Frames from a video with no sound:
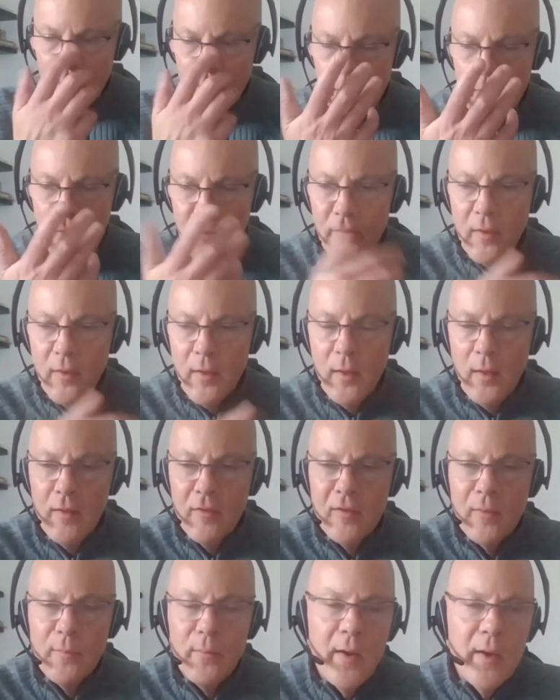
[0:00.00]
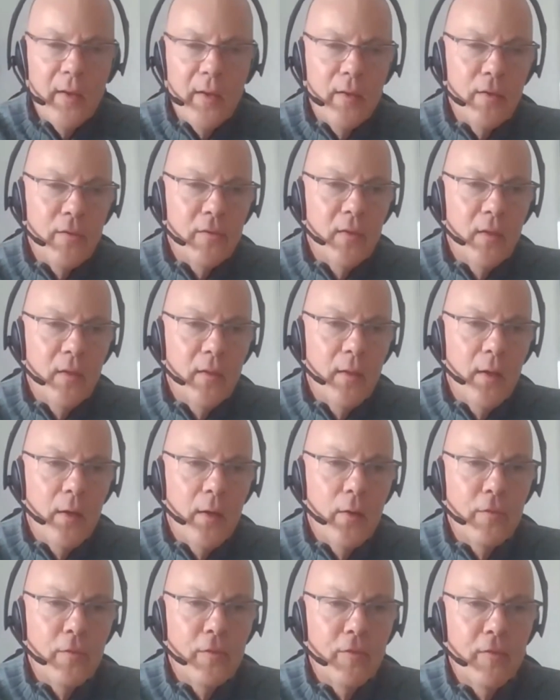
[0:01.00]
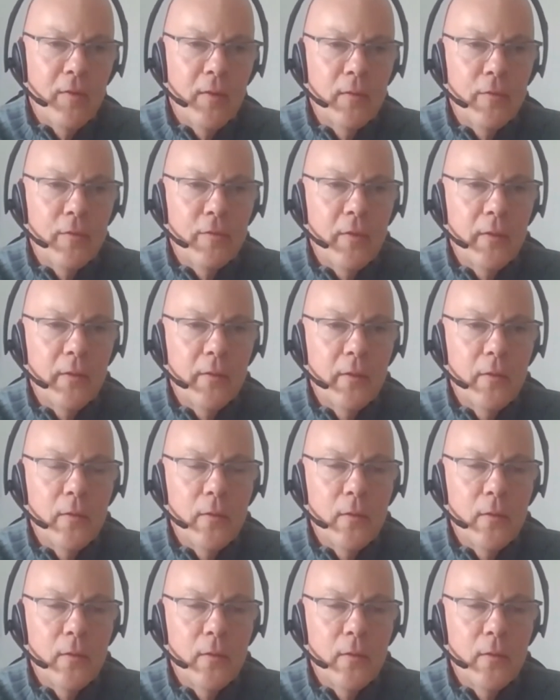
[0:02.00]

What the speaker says: the saying is the pioneers take the arrows, the settlers take the